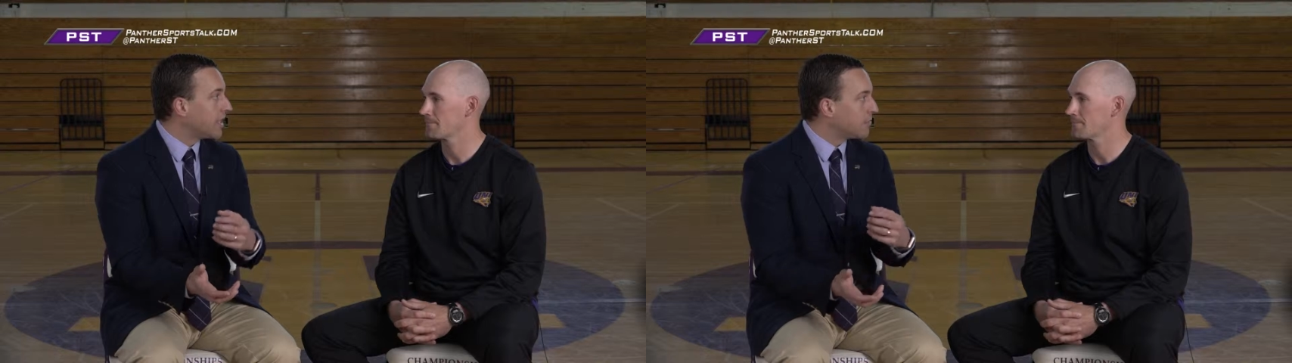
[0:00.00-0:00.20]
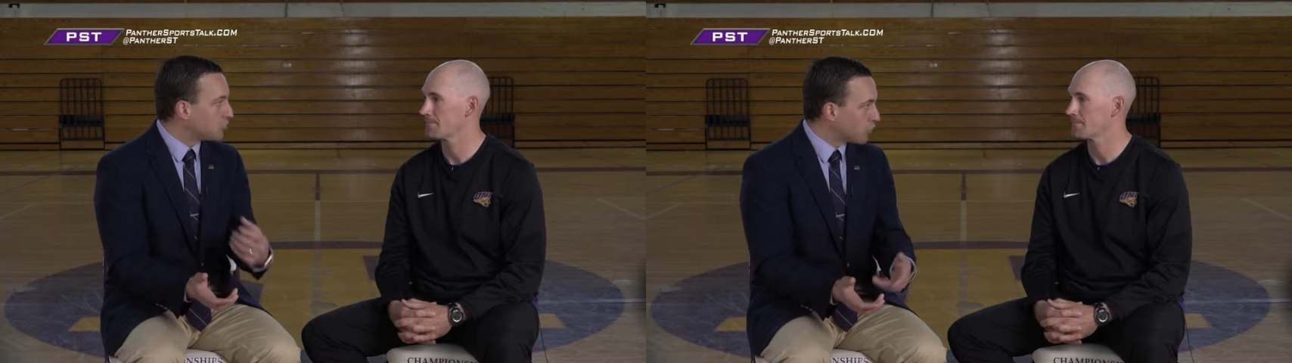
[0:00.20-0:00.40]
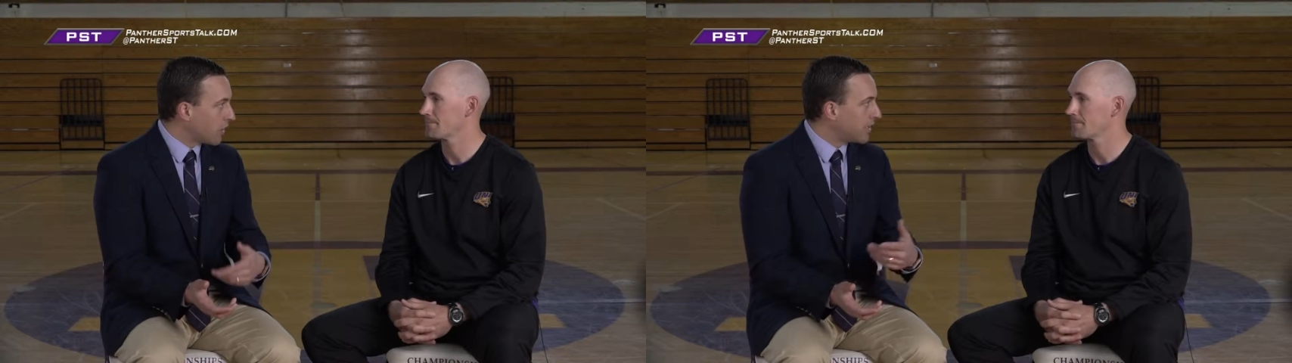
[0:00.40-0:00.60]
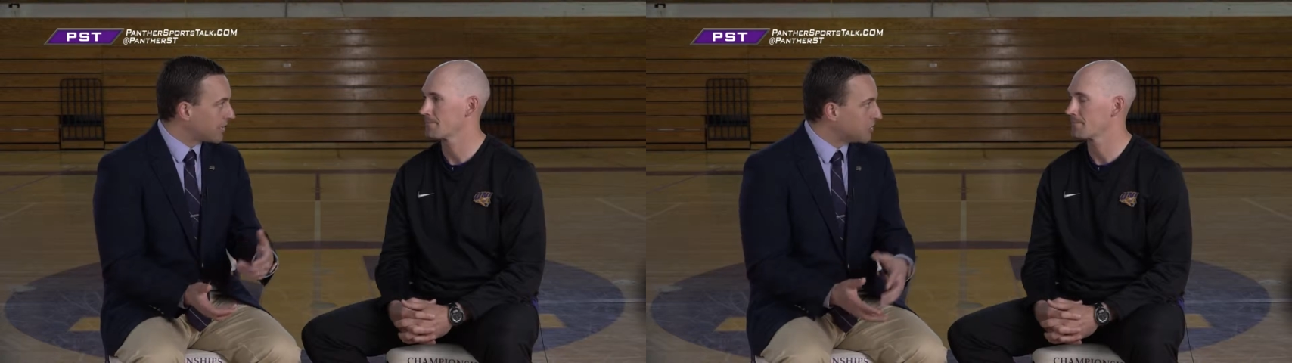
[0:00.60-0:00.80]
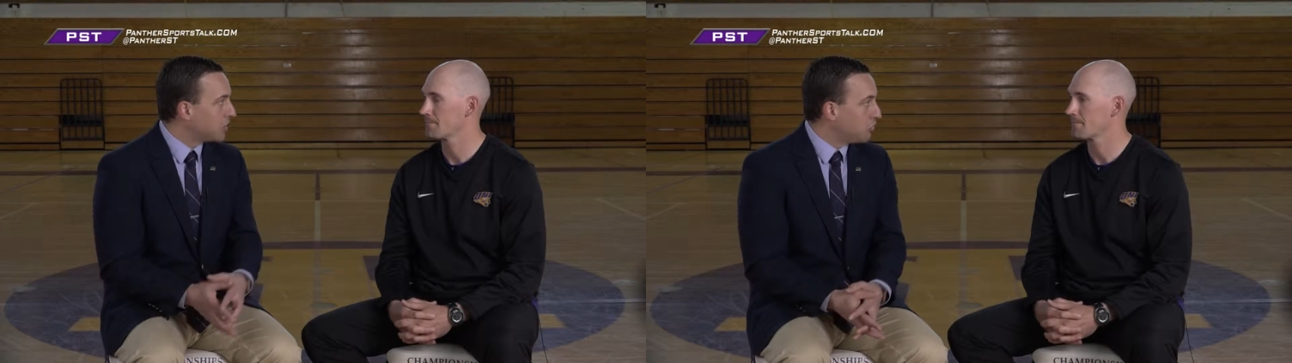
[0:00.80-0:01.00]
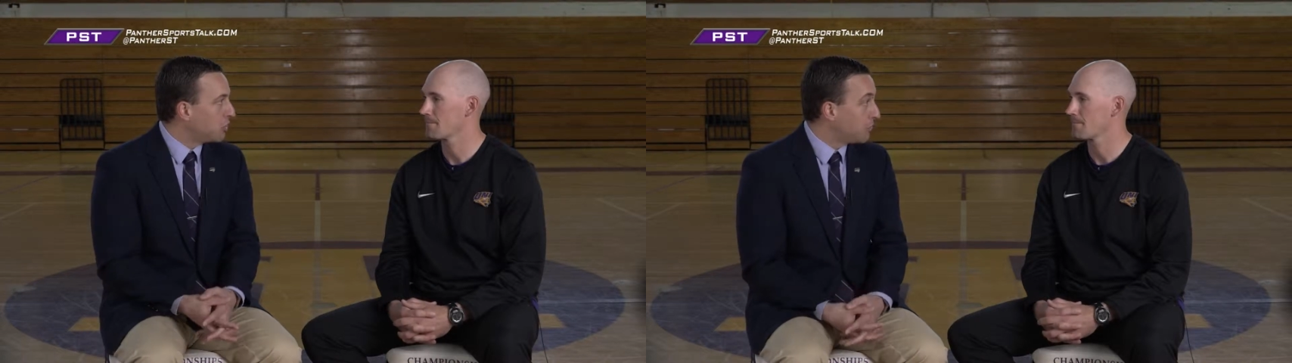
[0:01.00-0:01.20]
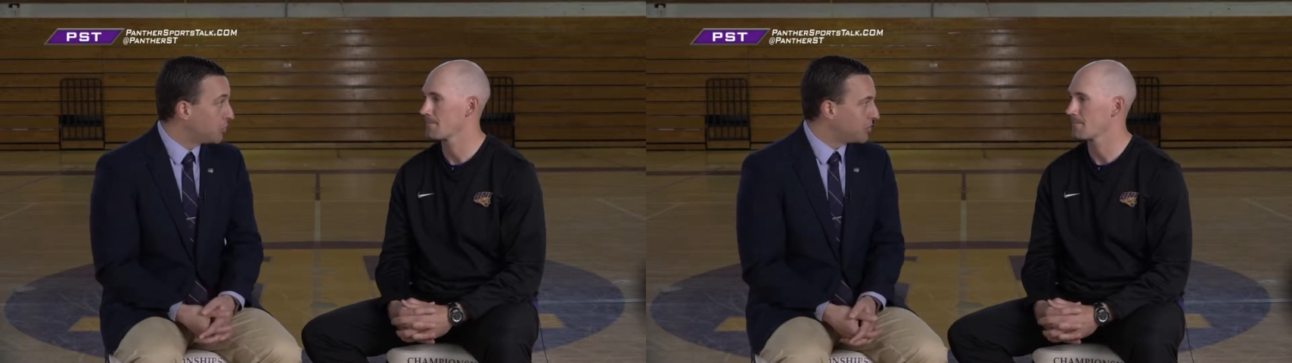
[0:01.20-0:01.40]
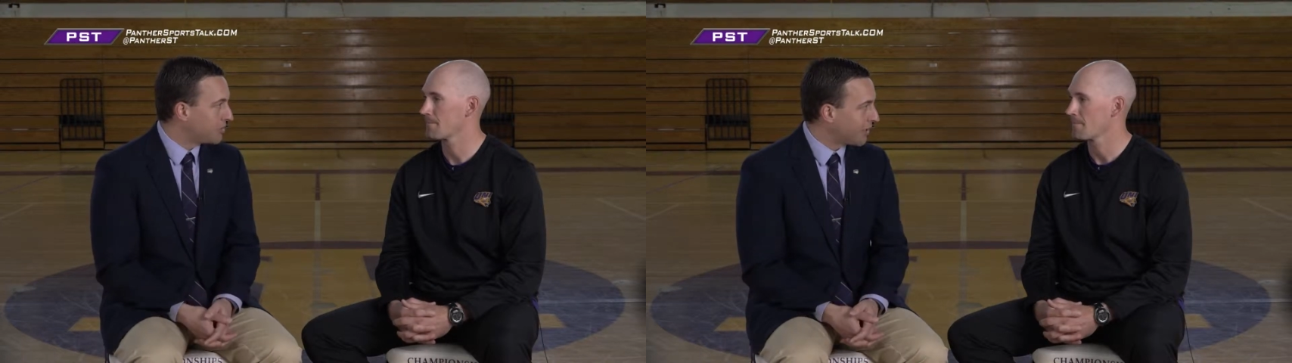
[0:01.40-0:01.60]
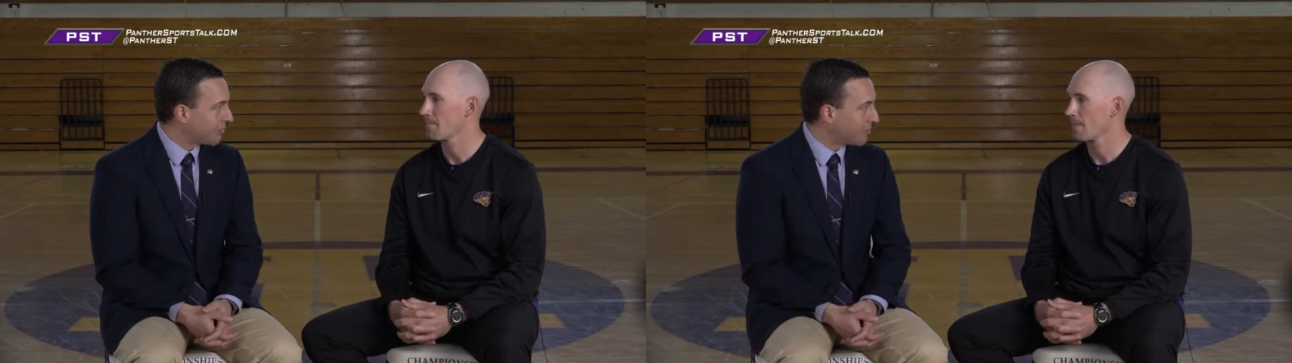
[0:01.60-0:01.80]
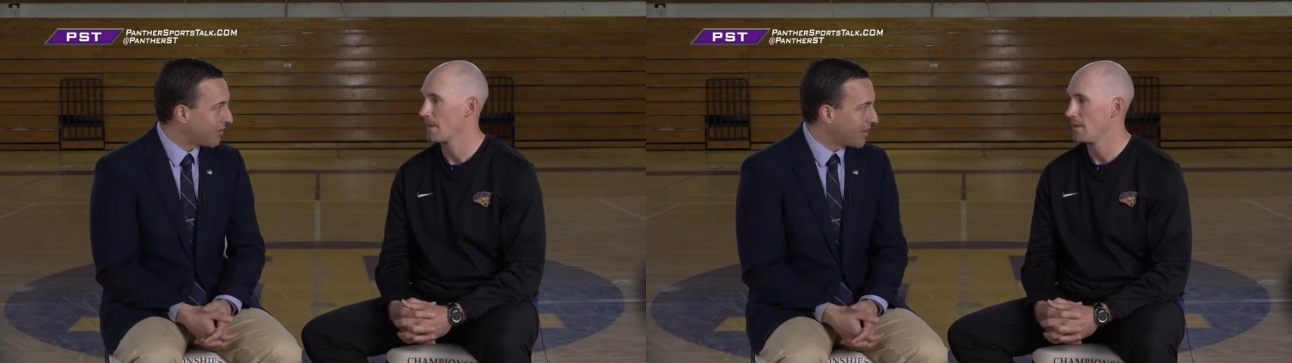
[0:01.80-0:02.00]
Speaker 1: them train, continue to push each
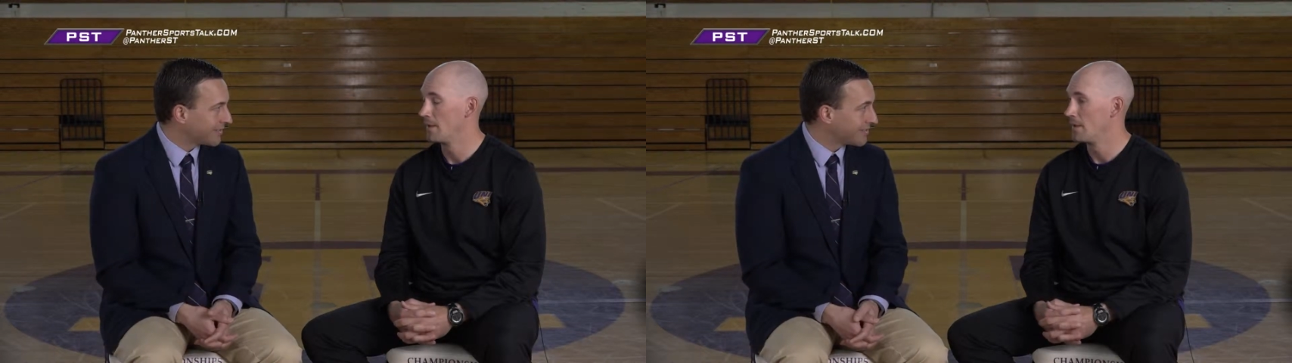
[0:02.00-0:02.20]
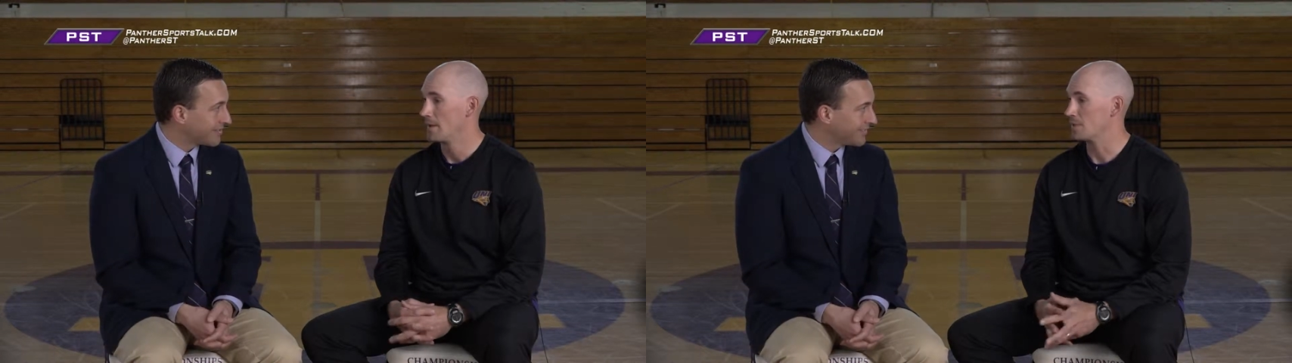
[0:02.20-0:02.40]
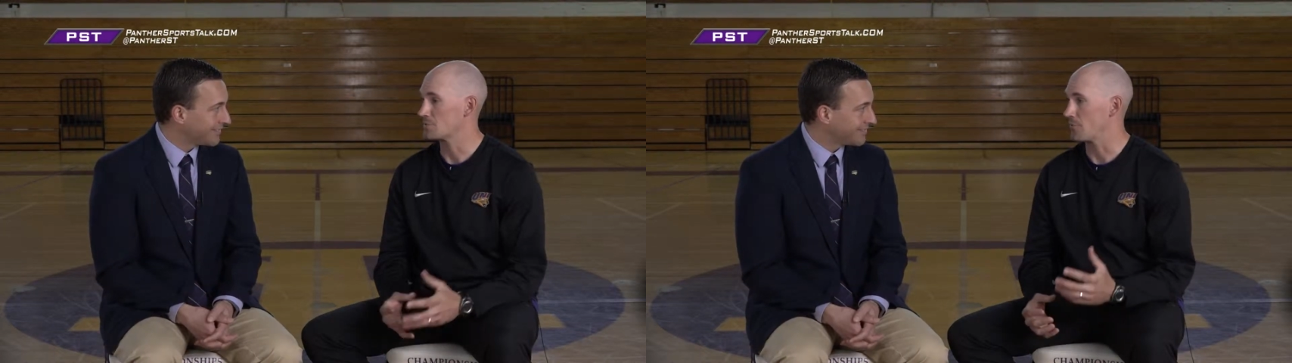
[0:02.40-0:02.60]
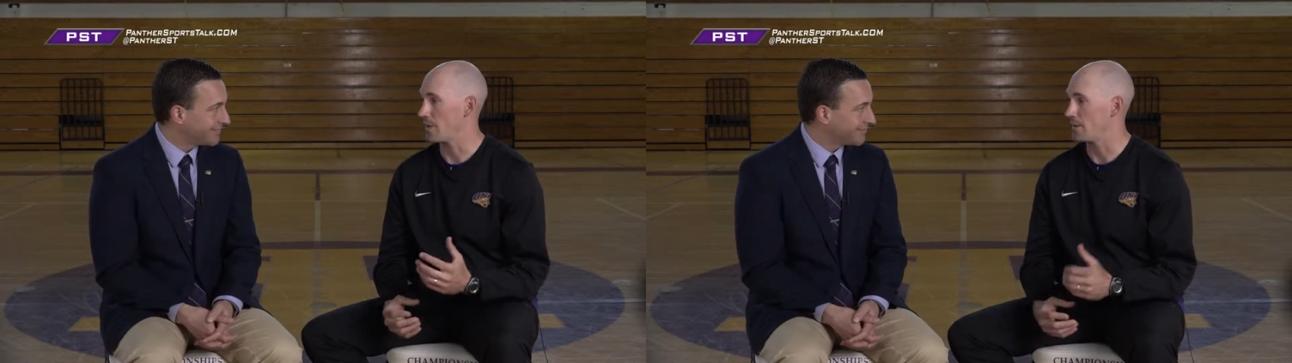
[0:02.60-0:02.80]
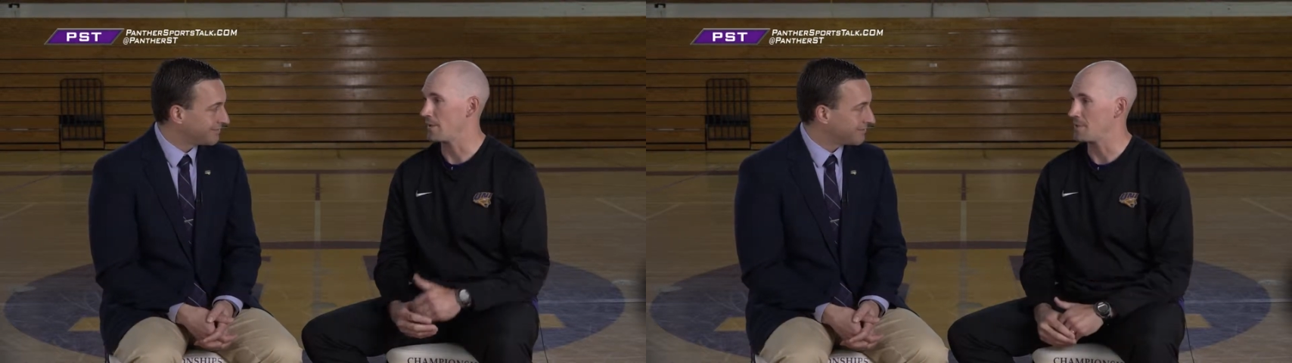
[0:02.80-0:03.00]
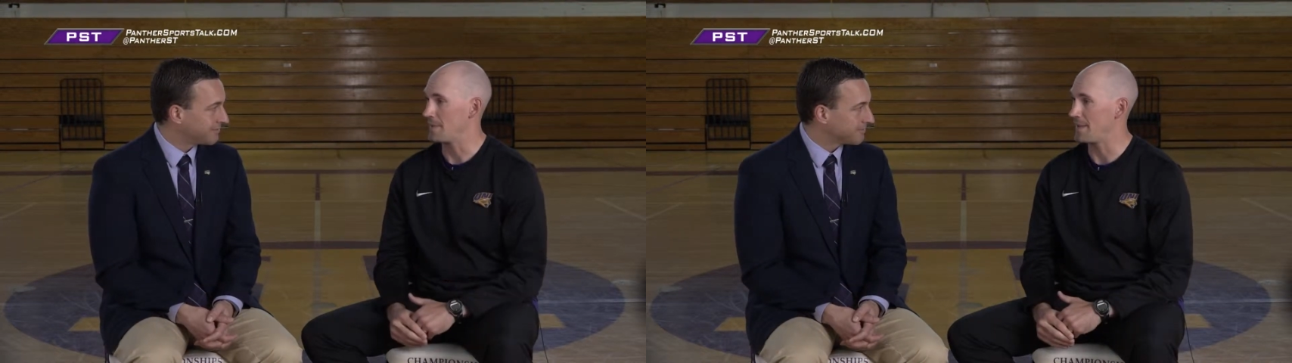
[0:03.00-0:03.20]
other in practice?
Speaker 2: It's great. I mean,